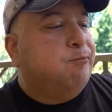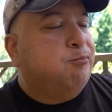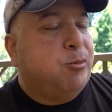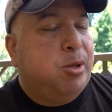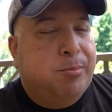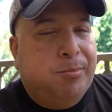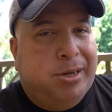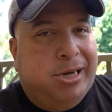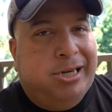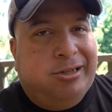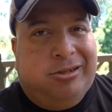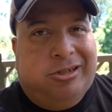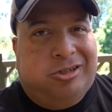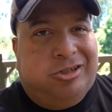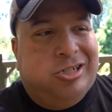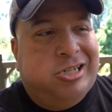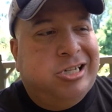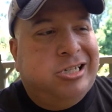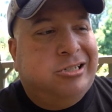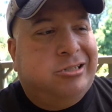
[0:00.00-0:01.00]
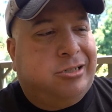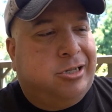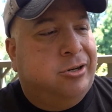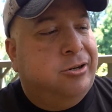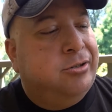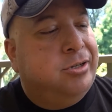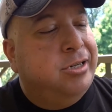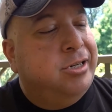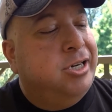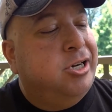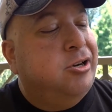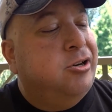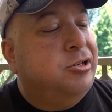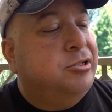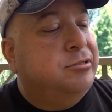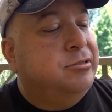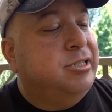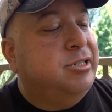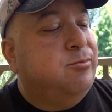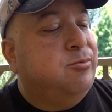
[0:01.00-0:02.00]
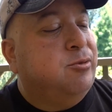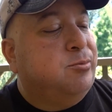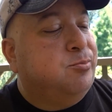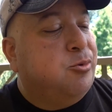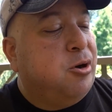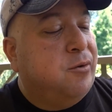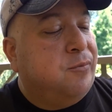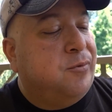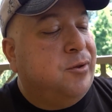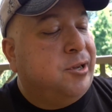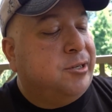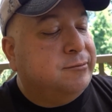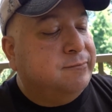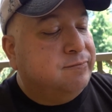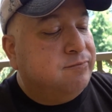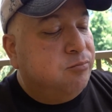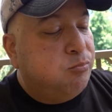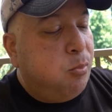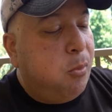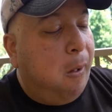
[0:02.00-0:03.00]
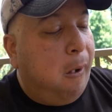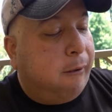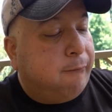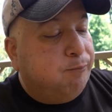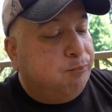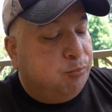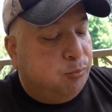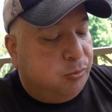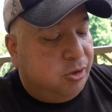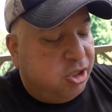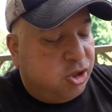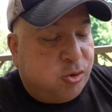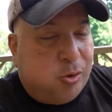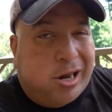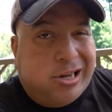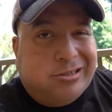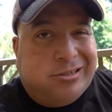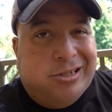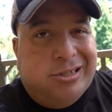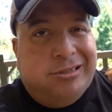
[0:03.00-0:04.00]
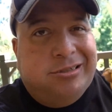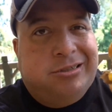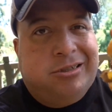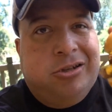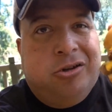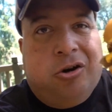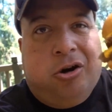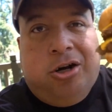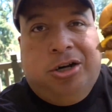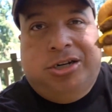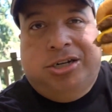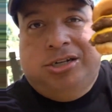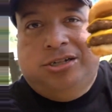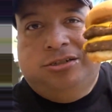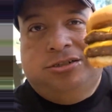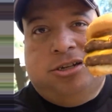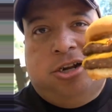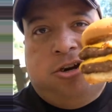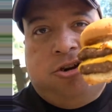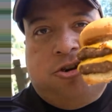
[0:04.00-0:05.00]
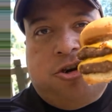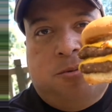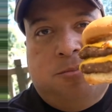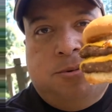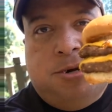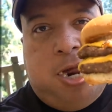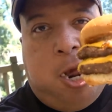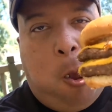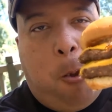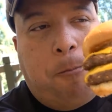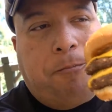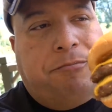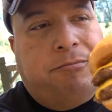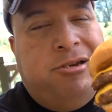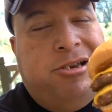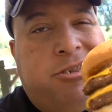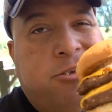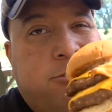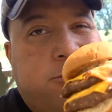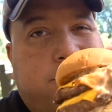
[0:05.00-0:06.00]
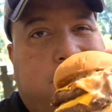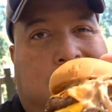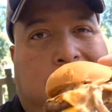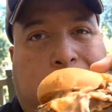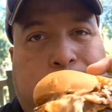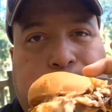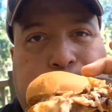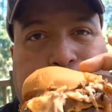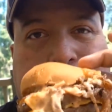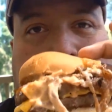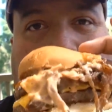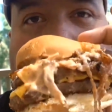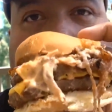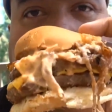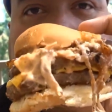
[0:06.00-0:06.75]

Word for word: The meat, the cheese, everything here, it was perfect. The dressings, little onions that are coming out. I mean, look at that. Oh,